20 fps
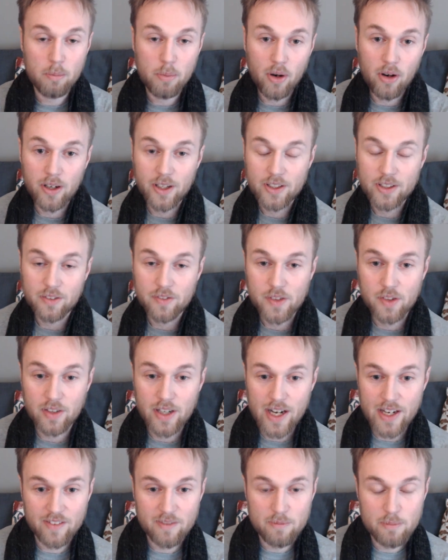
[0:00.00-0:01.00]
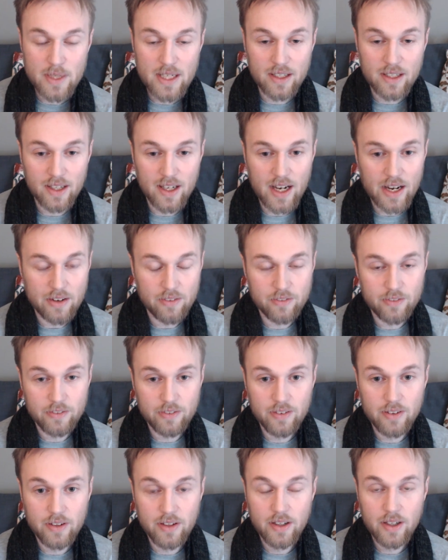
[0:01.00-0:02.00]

part of your I N F P life.